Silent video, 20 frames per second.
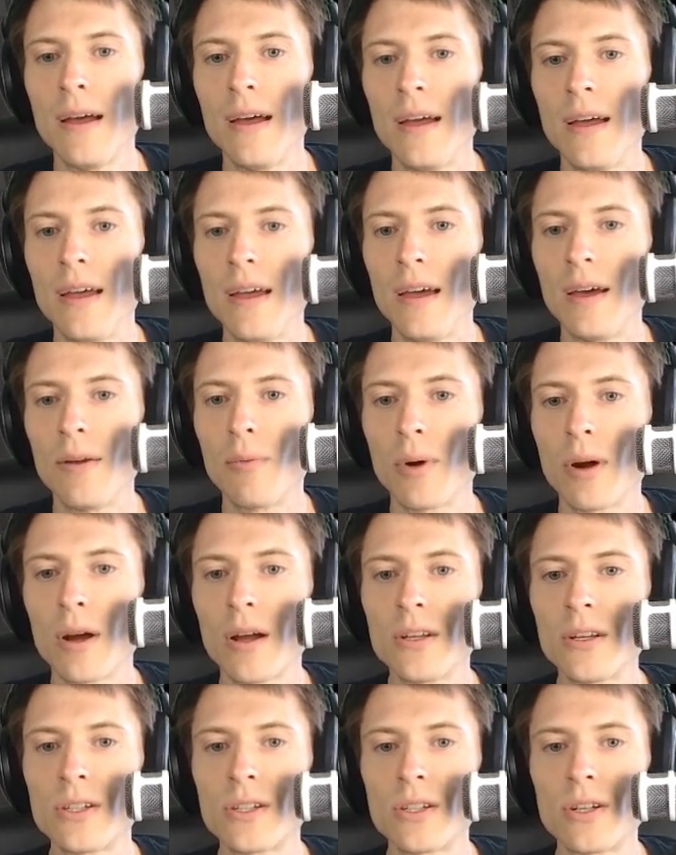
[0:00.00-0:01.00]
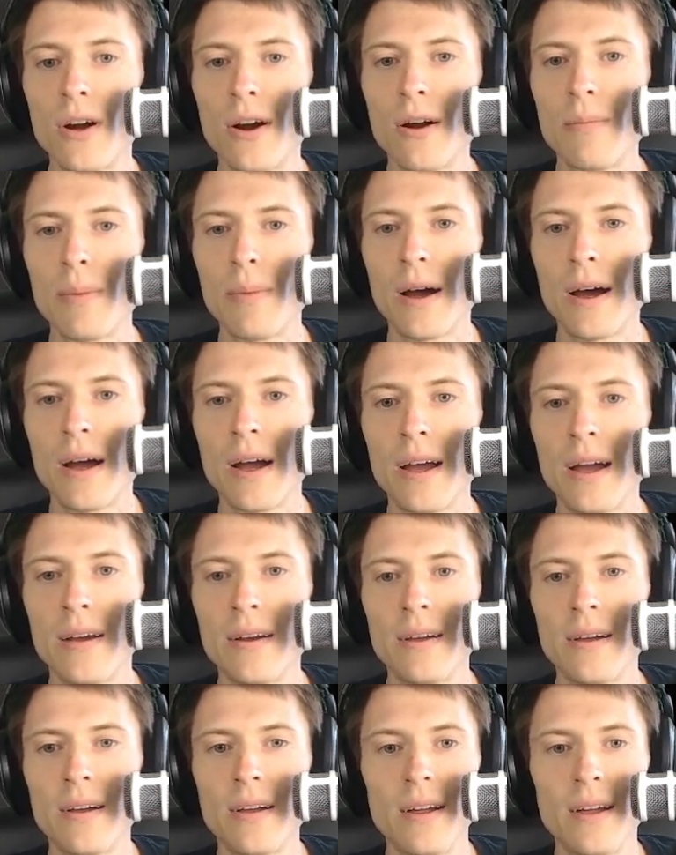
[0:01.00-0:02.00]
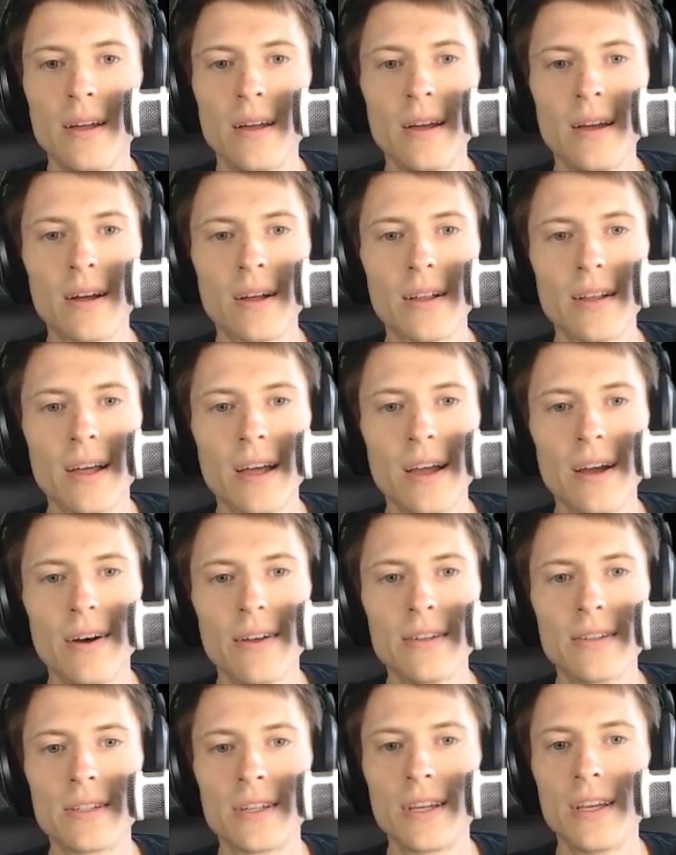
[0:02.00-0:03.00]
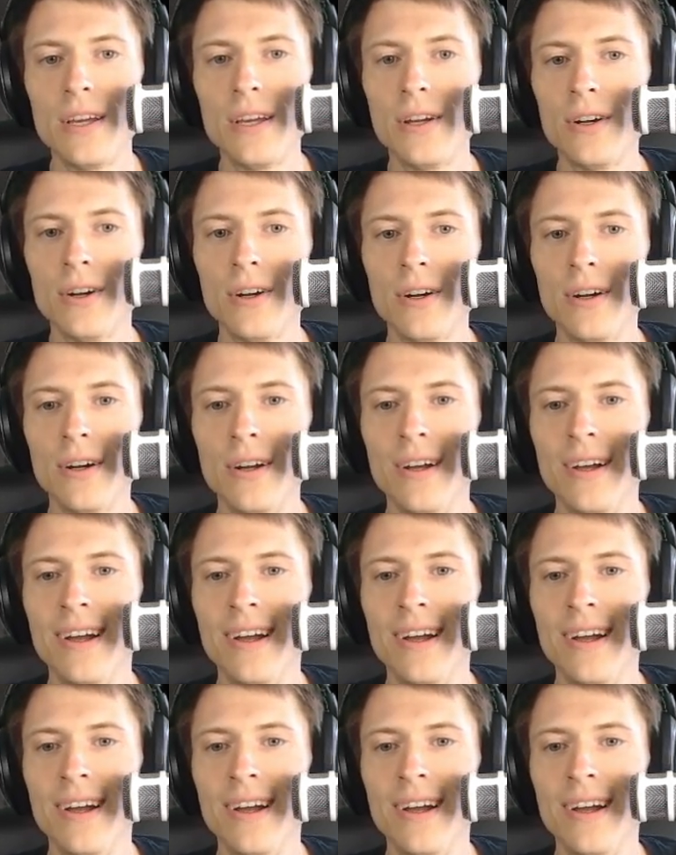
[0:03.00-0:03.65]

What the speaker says: And we're going to start by clicking on this gear,